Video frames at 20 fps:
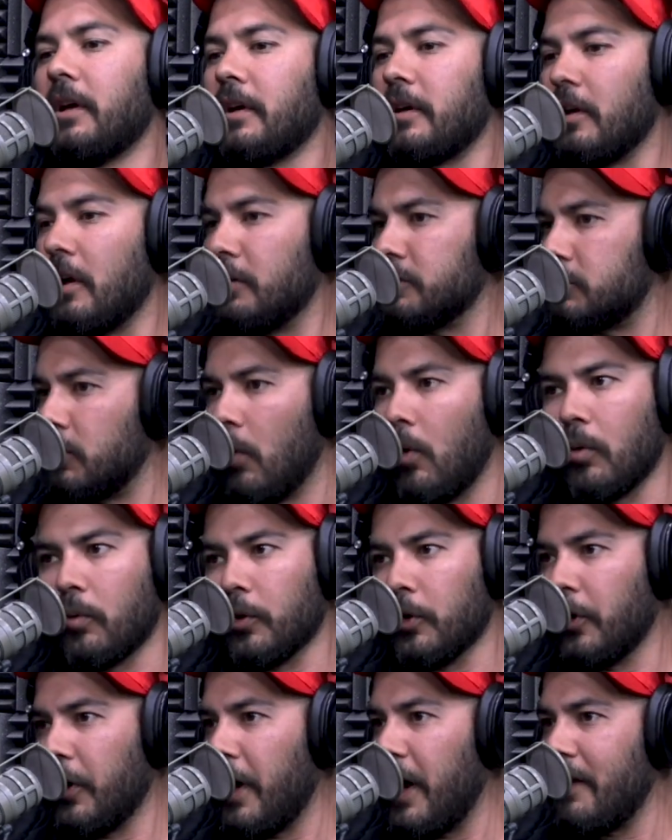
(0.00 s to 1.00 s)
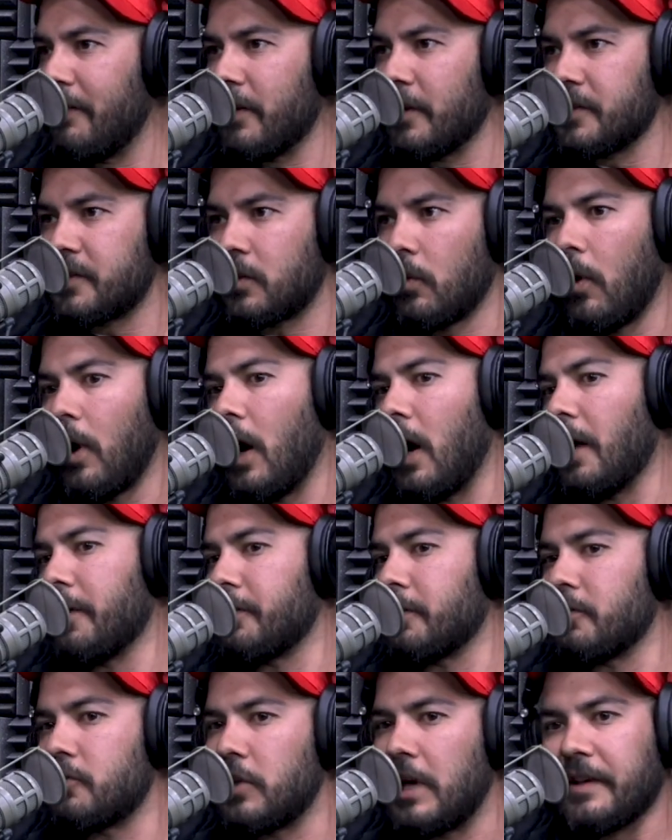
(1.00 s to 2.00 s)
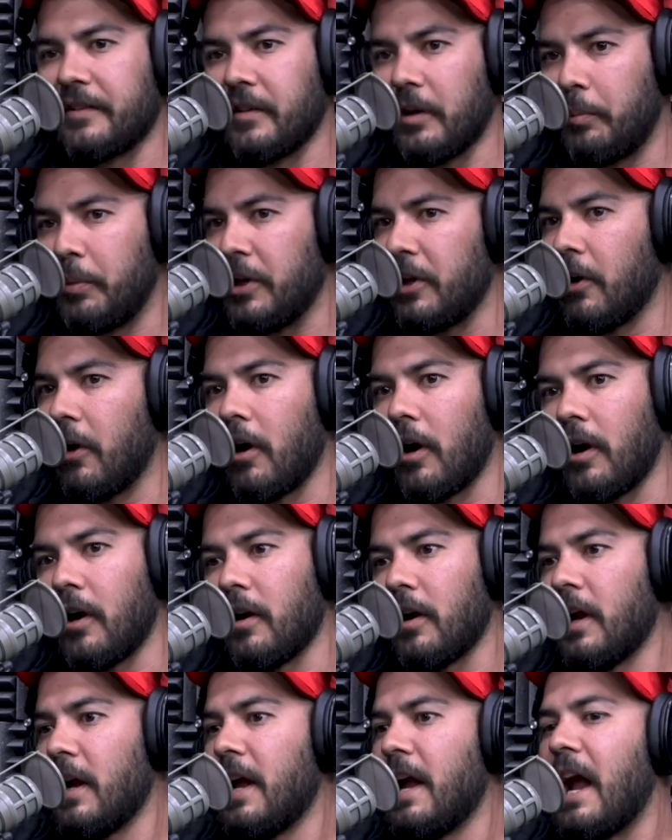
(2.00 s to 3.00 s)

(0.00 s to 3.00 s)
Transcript: You know, I was going real heavy on squats or chasing a P R,